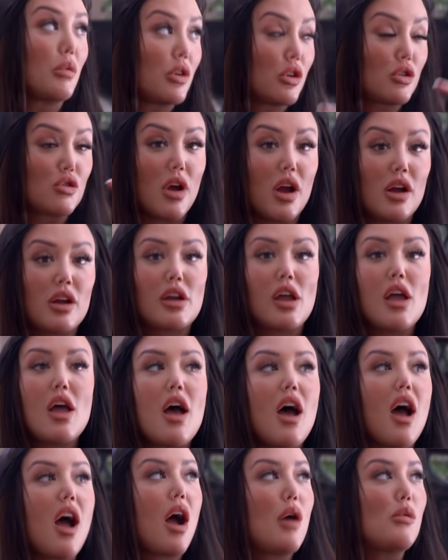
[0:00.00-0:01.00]
would have drunk.
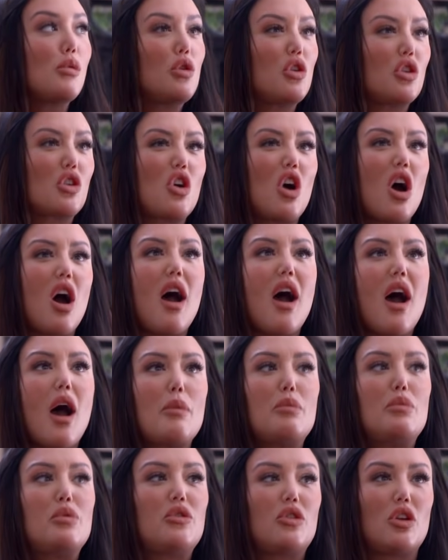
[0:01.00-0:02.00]
I would have got
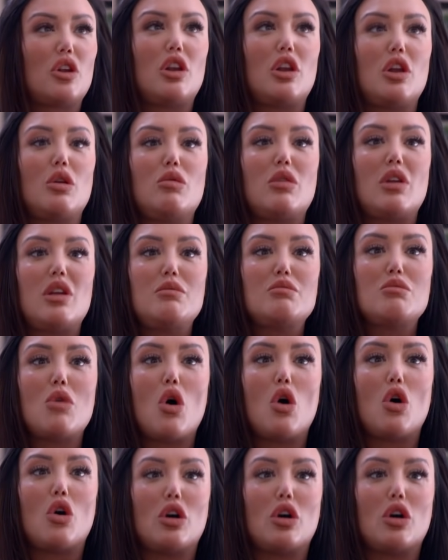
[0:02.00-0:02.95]
absolutely more.